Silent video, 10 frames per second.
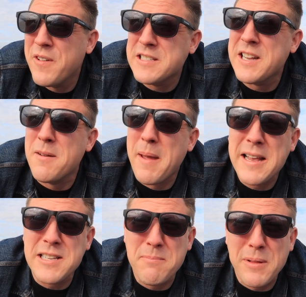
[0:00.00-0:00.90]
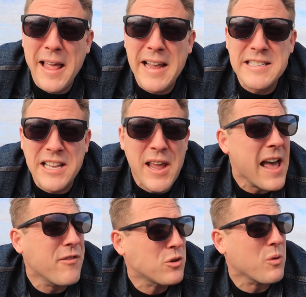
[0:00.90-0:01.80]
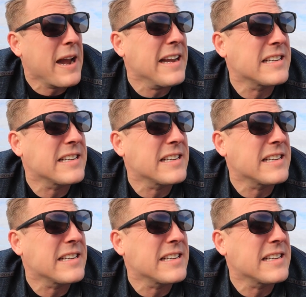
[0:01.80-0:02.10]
visit an amazing place and you have a great